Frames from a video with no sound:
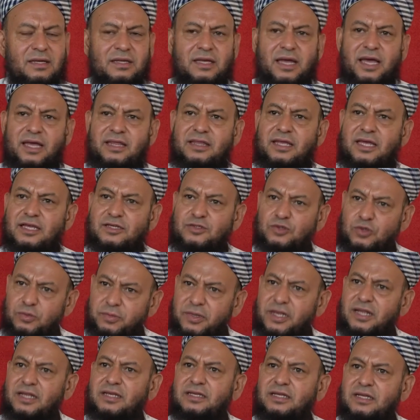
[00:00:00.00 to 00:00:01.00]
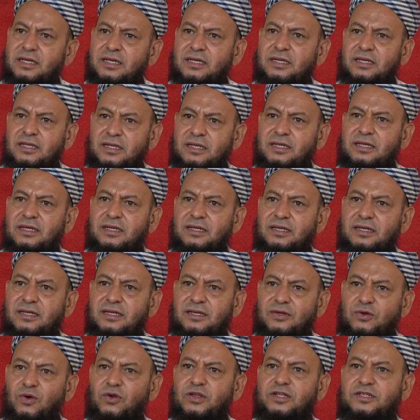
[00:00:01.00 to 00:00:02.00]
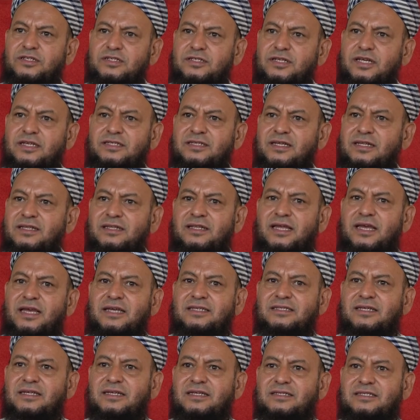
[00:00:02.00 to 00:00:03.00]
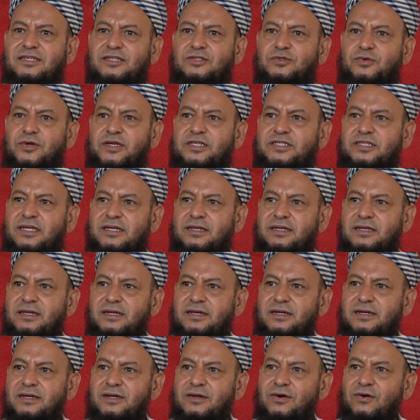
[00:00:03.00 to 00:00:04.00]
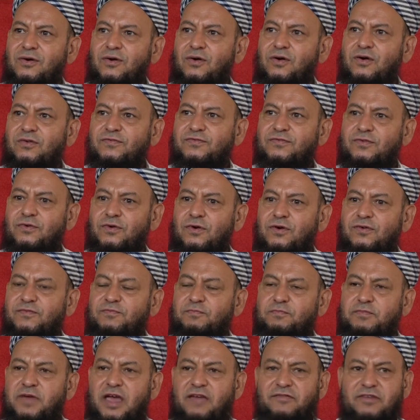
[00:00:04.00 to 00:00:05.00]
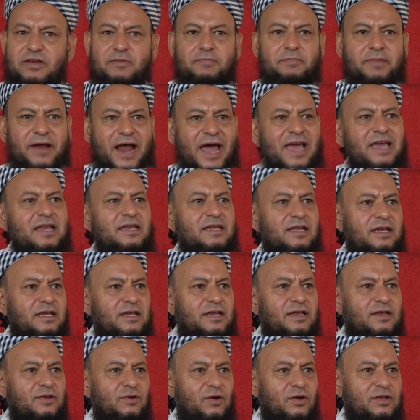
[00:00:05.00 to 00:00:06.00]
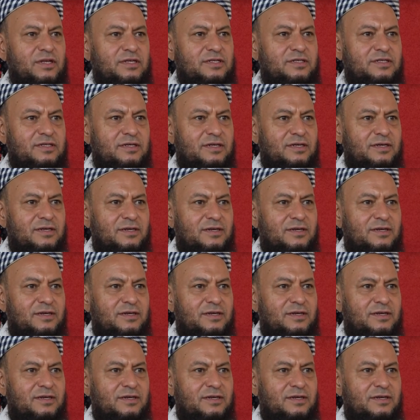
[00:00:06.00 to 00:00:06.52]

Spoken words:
And there is humility in knowledge. There isn't a situation of having pride in knowledge.